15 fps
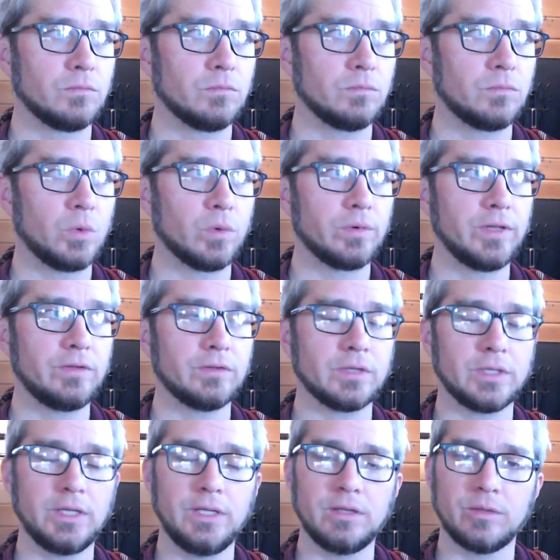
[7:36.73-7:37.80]
more
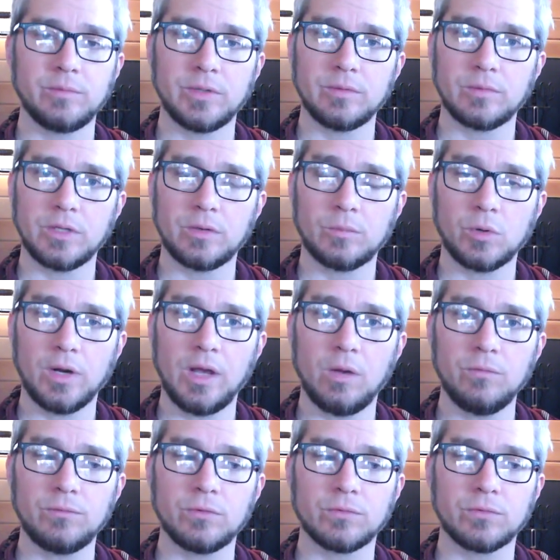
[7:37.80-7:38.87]
recently. They've been a little more
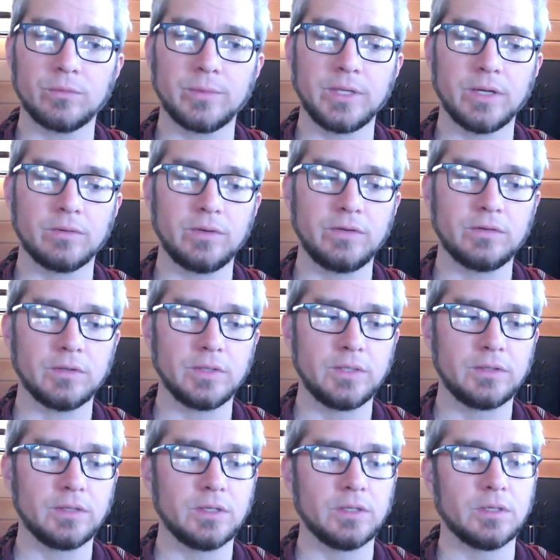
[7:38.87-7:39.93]
helpful for me. I recently
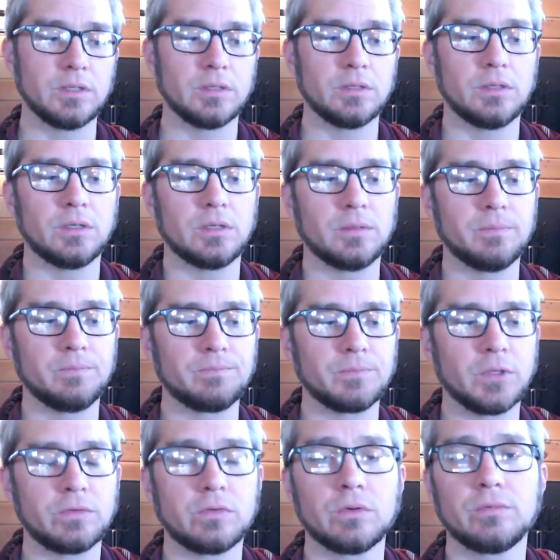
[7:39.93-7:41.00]
did a
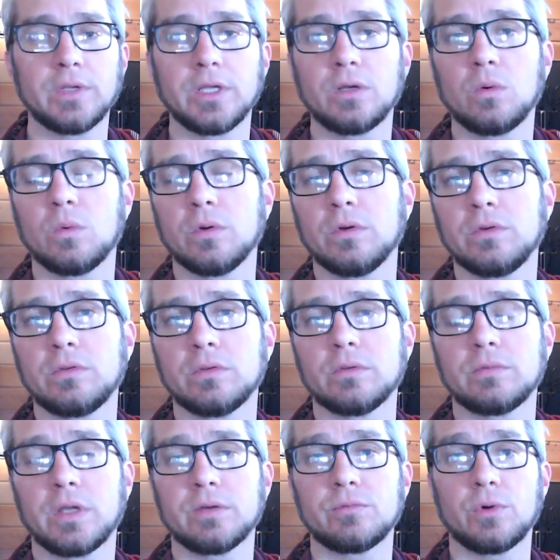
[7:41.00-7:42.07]
survey course of
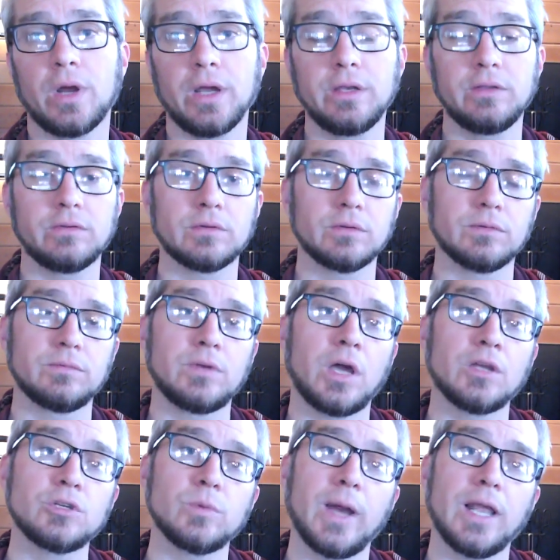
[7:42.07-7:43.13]
like varieties of
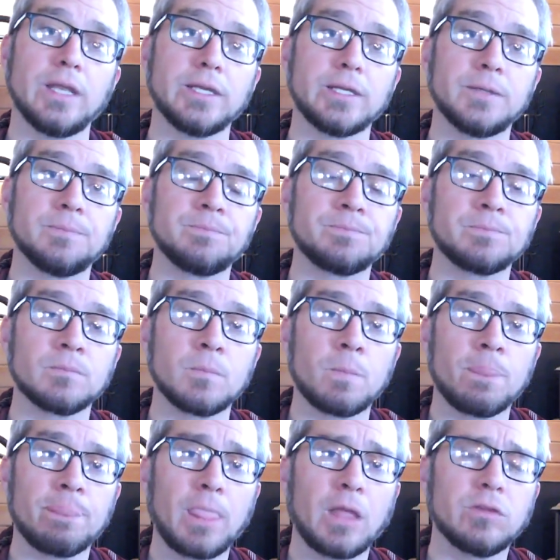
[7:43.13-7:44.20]
non-duality,
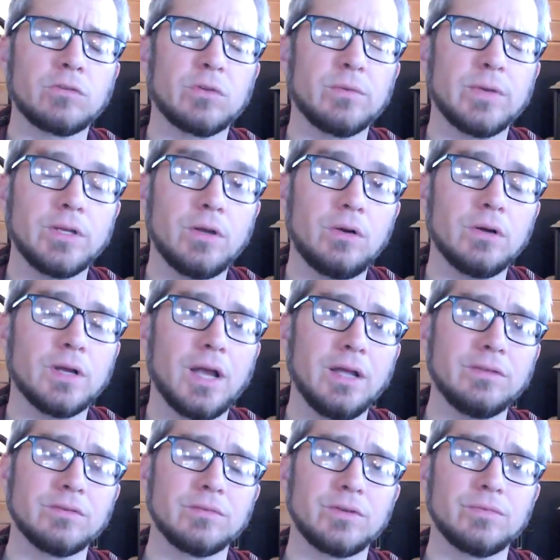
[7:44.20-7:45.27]
and surveyed all
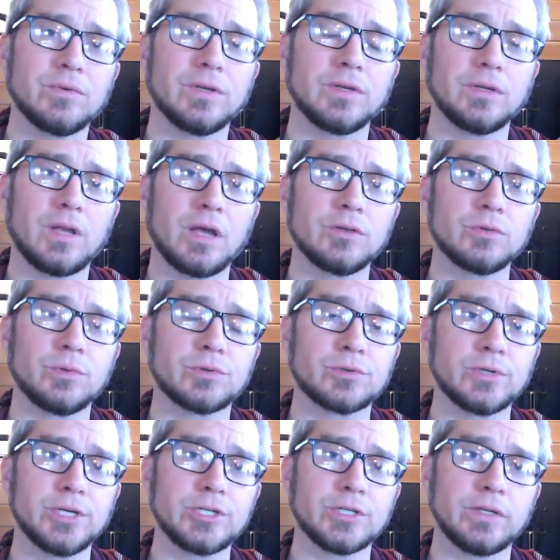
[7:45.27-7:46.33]
kinds of different non-dual
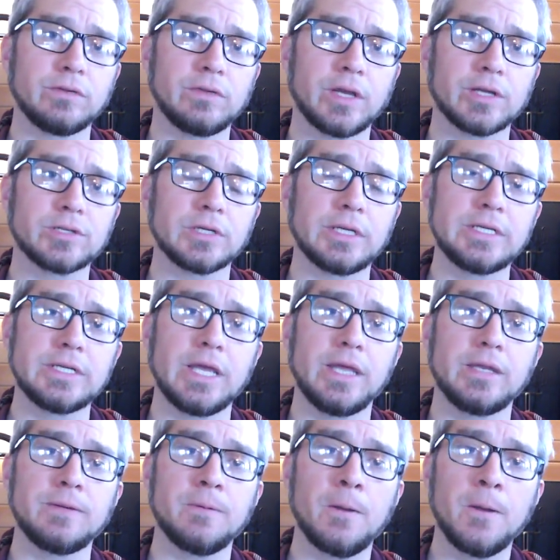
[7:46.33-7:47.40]
traditions, actually 10.